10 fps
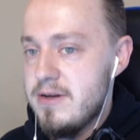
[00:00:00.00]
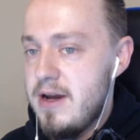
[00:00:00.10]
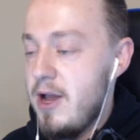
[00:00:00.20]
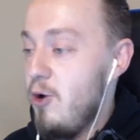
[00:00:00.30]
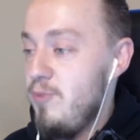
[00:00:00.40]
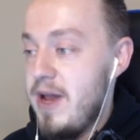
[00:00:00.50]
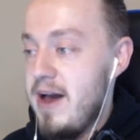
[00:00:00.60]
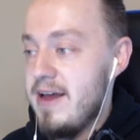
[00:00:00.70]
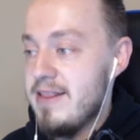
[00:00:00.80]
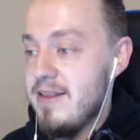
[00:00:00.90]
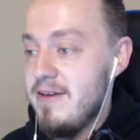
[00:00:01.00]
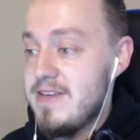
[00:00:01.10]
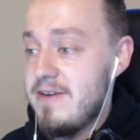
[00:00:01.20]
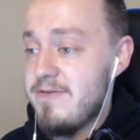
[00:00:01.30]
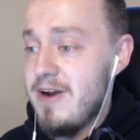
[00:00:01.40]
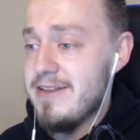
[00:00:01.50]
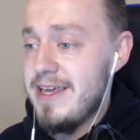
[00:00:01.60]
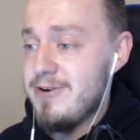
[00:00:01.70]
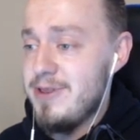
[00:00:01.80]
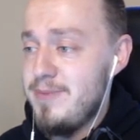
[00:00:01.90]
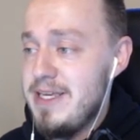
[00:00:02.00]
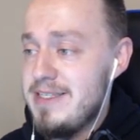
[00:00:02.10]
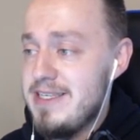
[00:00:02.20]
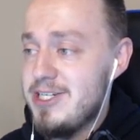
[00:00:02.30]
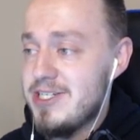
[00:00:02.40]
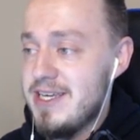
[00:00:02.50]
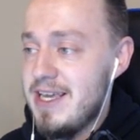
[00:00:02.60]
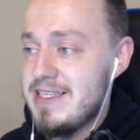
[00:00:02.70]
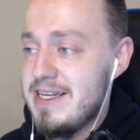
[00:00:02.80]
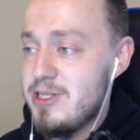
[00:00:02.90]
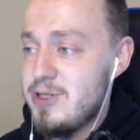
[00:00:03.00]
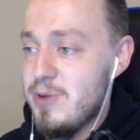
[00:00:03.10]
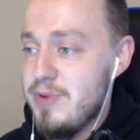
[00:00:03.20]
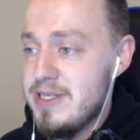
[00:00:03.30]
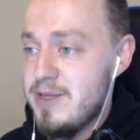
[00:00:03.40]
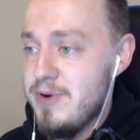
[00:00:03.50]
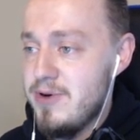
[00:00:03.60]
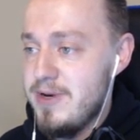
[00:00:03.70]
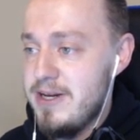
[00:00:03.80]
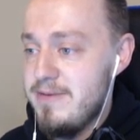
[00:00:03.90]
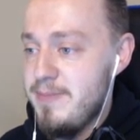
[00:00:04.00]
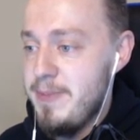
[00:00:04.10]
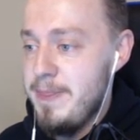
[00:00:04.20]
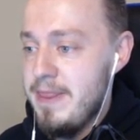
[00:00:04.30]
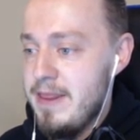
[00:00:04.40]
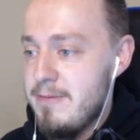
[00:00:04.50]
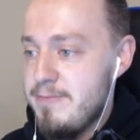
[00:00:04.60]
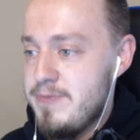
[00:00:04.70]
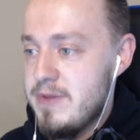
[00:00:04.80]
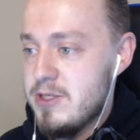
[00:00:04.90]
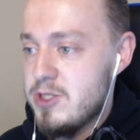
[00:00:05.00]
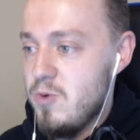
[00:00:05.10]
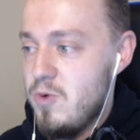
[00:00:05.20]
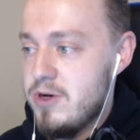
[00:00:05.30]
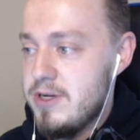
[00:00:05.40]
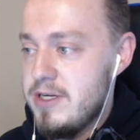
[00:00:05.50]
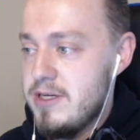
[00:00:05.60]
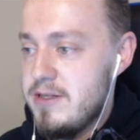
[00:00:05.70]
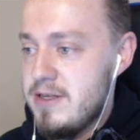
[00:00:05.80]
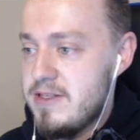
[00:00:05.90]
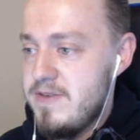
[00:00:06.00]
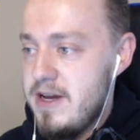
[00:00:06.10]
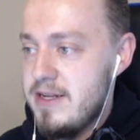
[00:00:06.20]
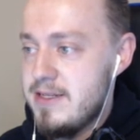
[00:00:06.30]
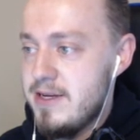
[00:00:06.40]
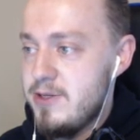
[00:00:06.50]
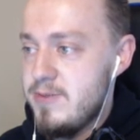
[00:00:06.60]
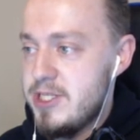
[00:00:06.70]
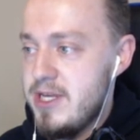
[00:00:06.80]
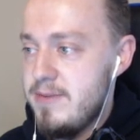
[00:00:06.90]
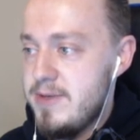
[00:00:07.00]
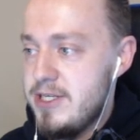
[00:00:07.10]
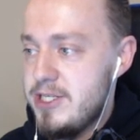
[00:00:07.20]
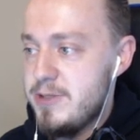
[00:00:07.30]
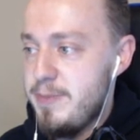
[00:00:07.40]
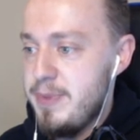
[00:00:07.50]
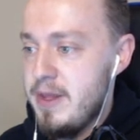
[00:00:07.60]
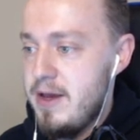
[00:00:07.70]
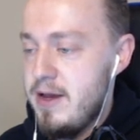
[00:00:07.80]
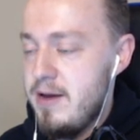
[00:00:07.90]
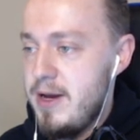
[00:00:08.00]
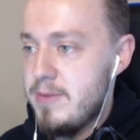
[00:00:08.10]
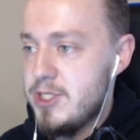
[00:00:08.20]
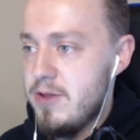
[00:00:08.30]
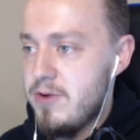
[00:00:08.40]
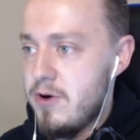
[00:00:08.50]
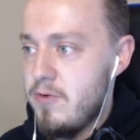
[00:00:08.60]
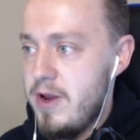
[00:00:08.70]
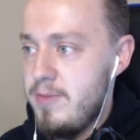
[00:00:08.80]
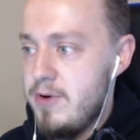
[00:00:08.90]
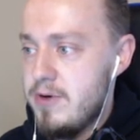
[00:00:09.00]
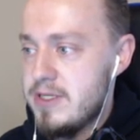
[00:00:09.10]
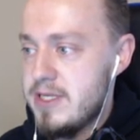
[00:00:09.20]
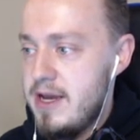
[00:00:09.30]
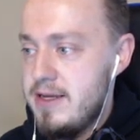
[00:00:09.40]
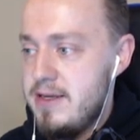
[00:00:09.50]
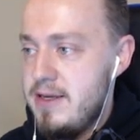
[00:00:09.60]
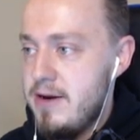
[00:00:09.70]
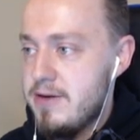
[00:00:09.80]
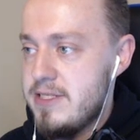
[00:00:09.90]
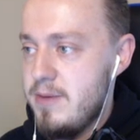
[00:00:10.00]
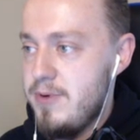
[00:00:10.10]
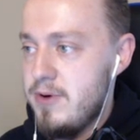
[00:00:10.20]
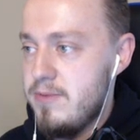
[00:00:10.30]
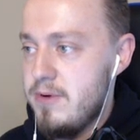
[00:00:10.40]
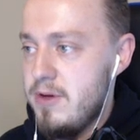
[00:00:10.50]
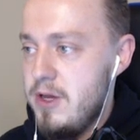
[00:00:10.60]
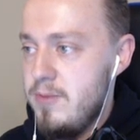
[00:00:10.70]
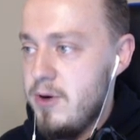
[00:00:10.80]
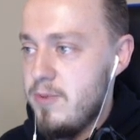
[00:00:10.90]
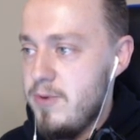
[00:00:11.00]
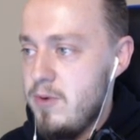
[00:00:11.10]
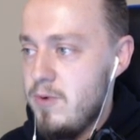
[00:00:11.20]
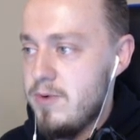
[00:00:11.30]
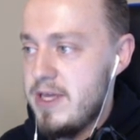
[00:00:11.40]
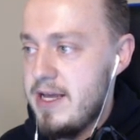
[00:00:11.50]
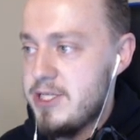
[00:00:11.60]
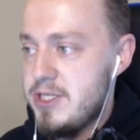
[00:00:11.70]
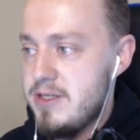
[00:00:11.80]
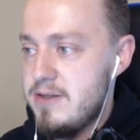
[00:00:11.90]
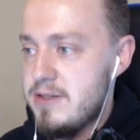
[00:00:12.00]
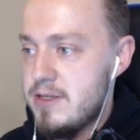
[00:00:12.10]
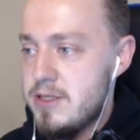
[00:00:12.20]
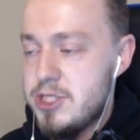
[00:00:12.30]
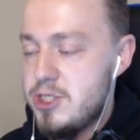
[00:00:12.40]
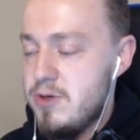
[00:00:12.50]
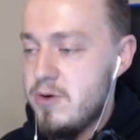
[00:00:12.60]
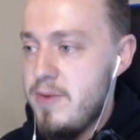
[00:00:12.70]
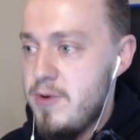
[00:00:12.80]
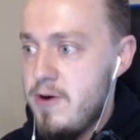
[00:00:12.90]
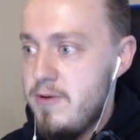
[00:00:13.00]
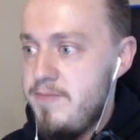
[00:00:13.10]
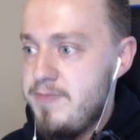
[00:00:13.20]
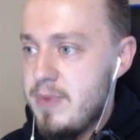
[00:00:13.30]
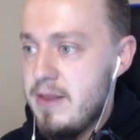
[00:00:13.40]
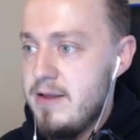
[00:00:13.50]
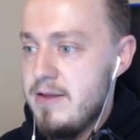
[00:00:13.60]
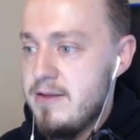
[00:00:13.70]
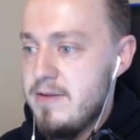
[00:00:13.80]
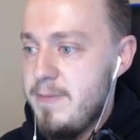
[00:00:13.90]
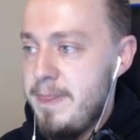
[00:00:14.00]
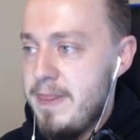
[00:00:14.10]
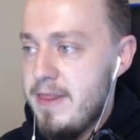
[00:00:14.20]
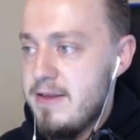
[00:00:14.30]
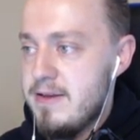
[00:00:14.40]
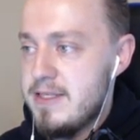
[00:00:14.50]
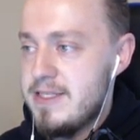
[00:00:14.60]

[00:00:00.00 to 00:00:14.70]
I hope not. I'd love to have Feraligatr in the PC just in case I need to replace a Pokemon. So Water Gun, that's fine. It's not going to do much damage. I'm just going to throw a Great Ball because I guarantee a Pokeball won't catch it. So let's just do a Great Ball. It's a